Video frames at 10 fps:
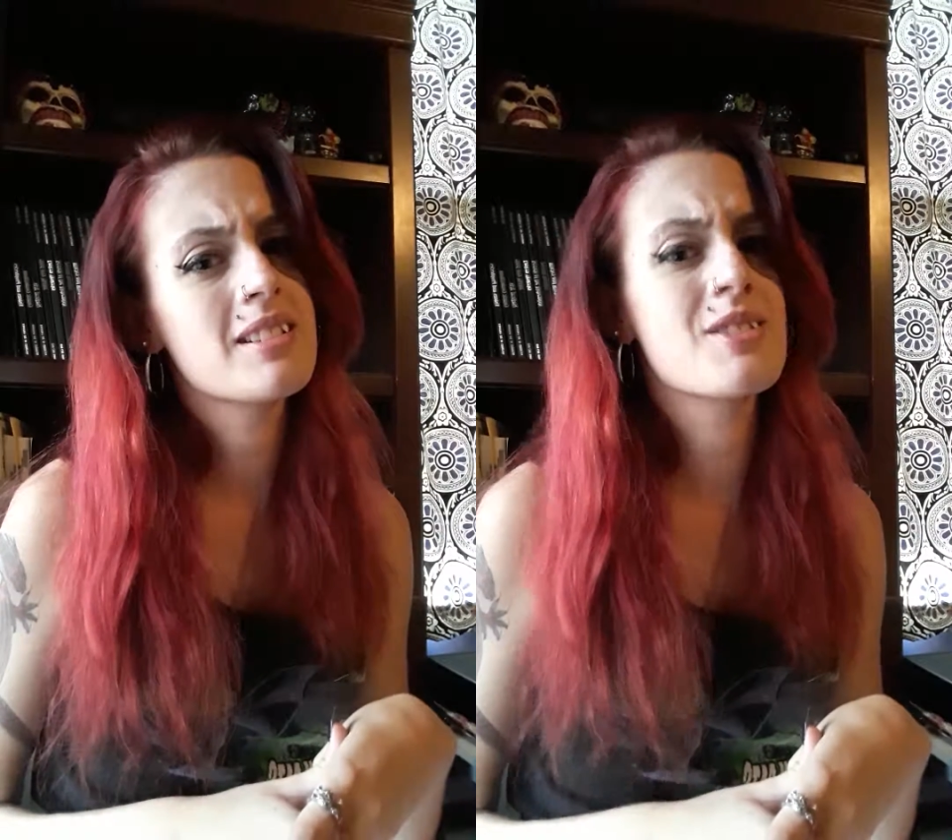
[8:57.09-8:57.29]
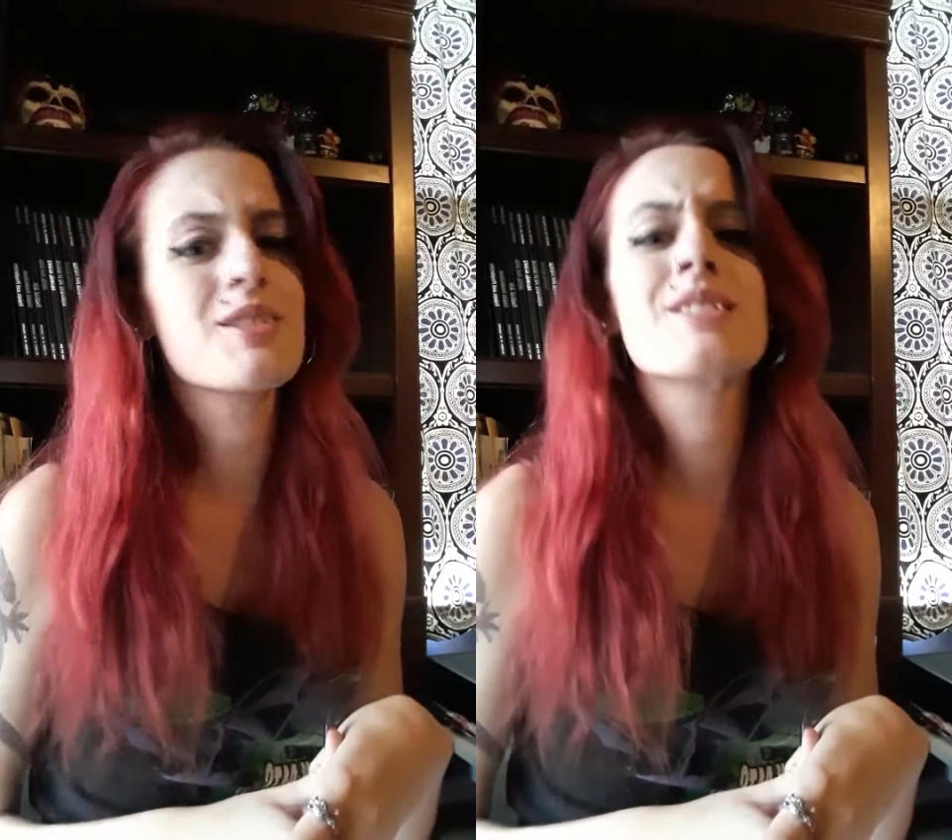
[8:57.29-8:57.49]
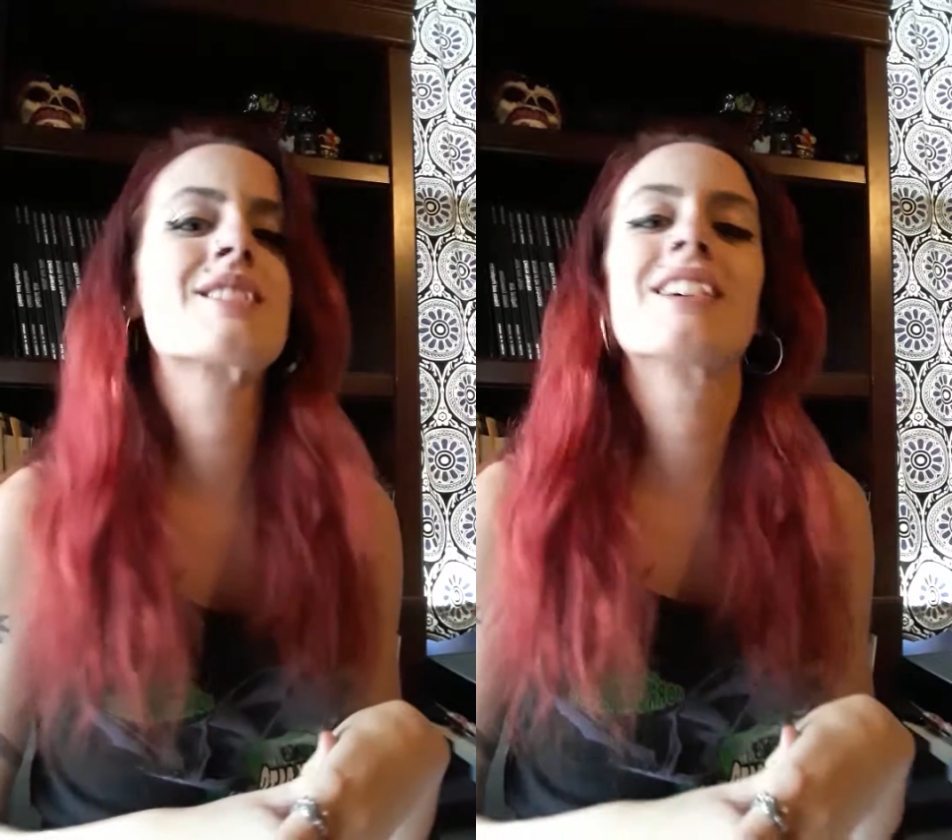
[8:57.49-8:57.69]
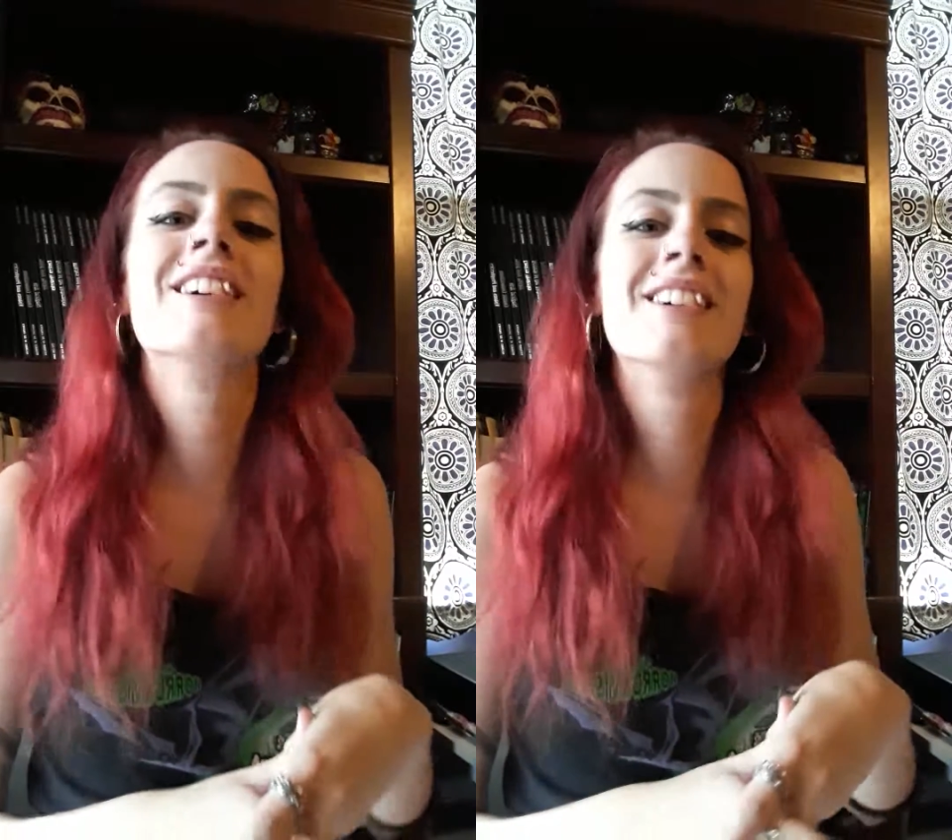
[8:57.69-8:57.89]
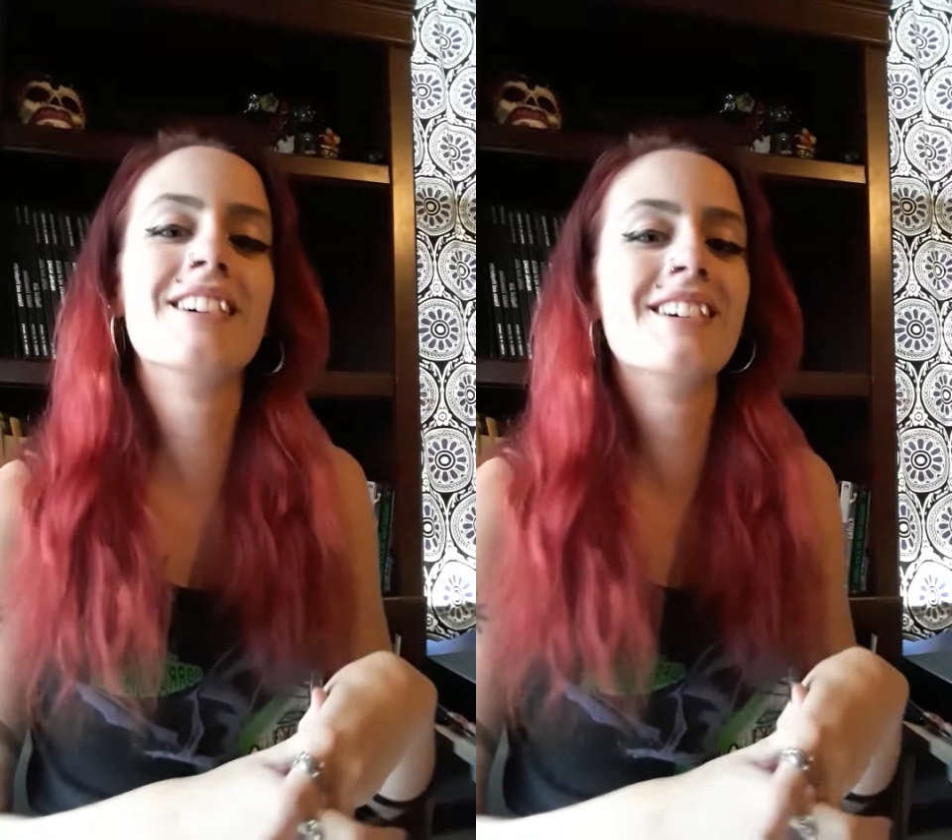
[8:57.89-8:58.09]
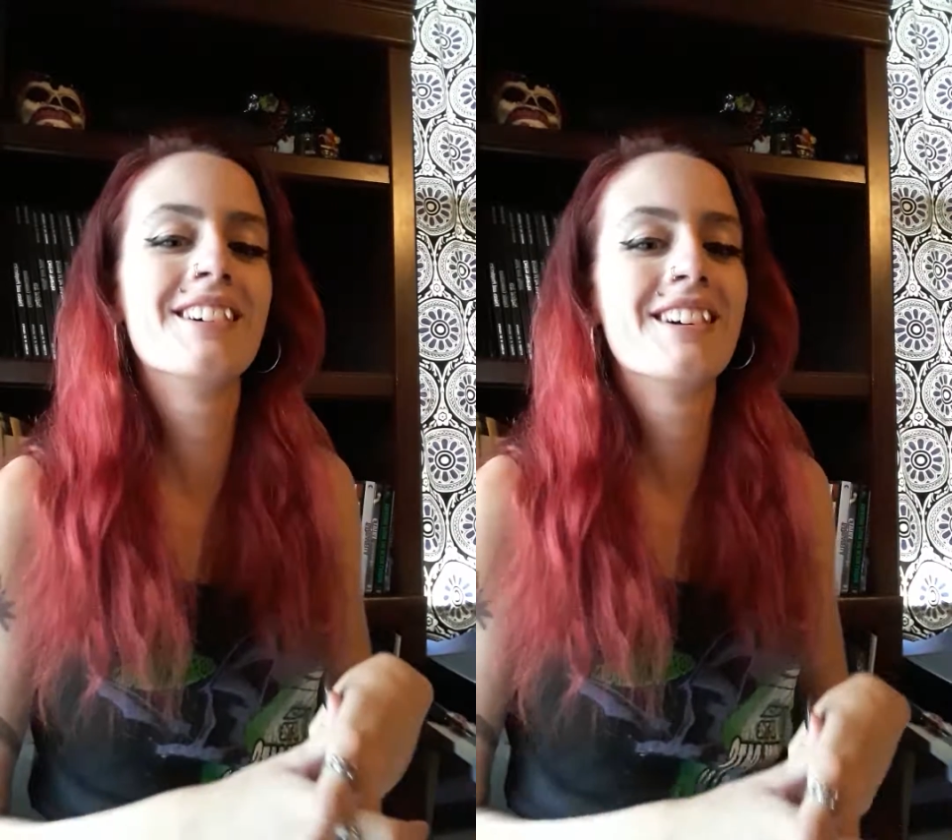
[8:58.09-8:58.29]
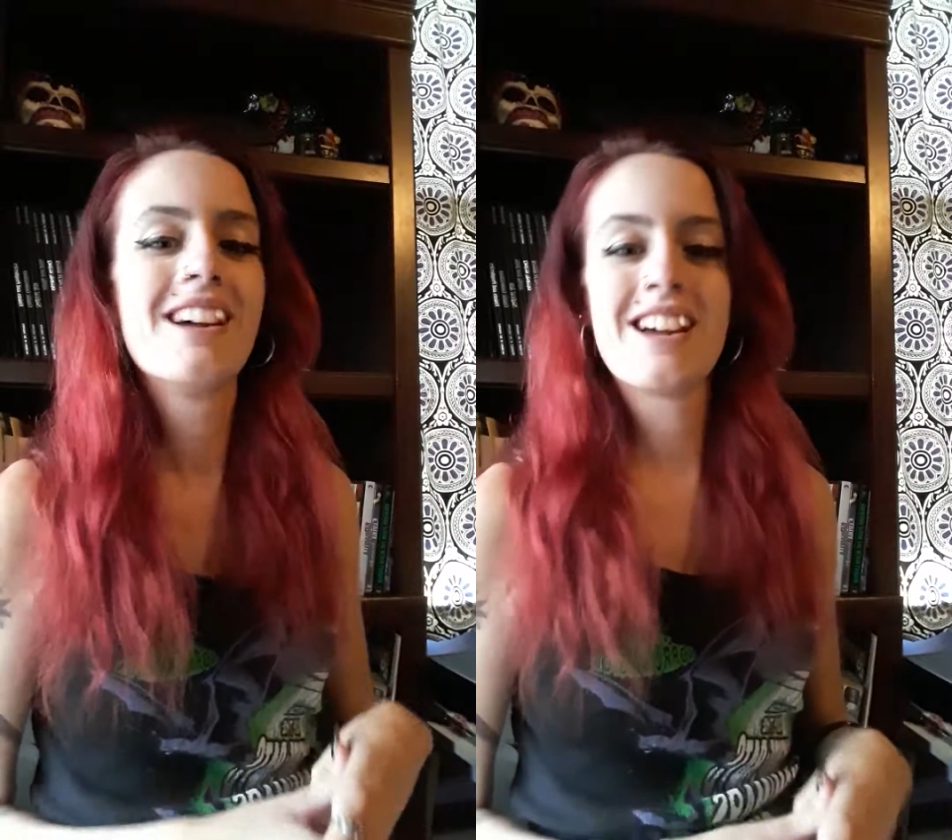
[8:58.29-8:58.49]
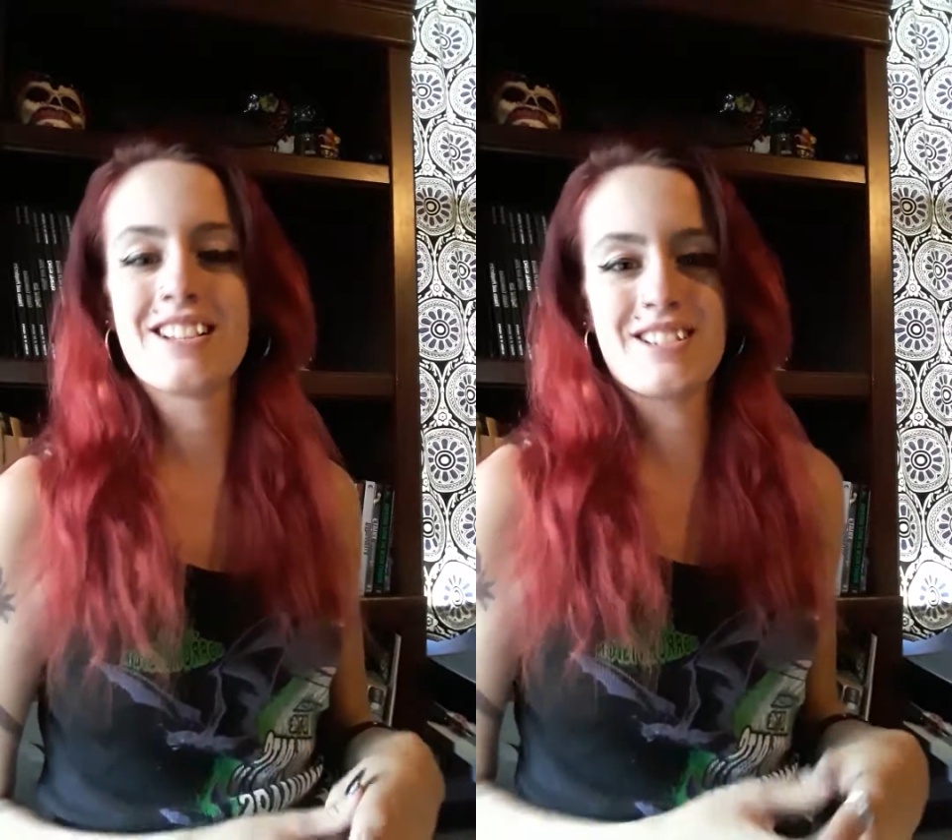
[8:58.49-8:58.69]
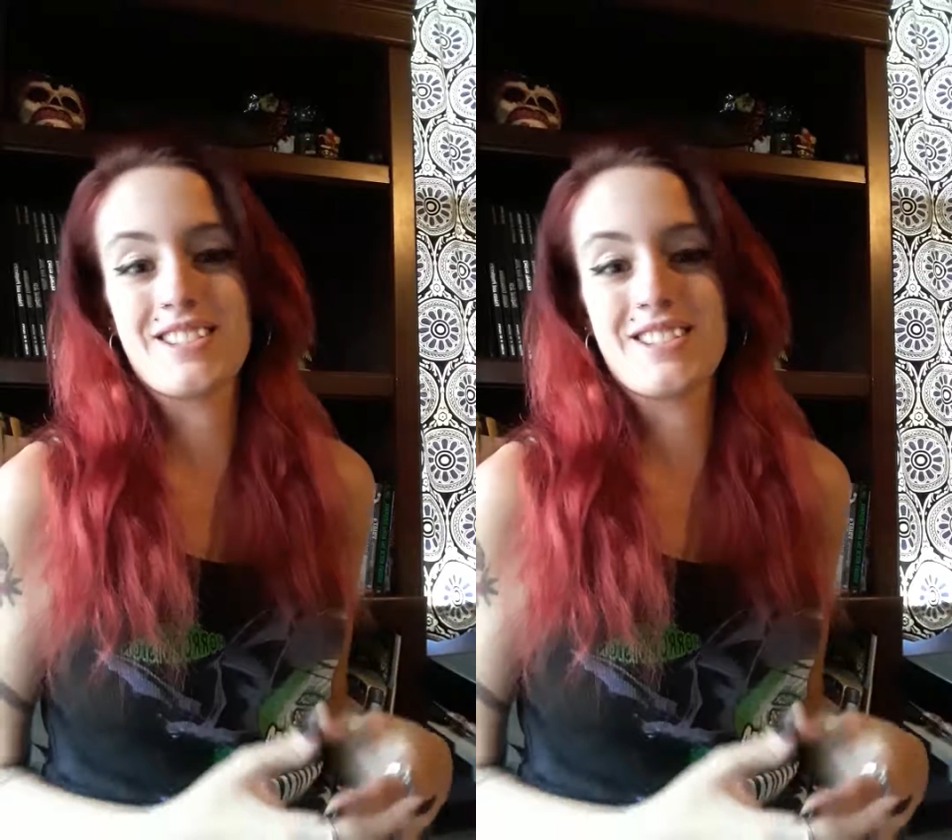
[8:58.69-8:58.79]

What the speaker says: It's just it's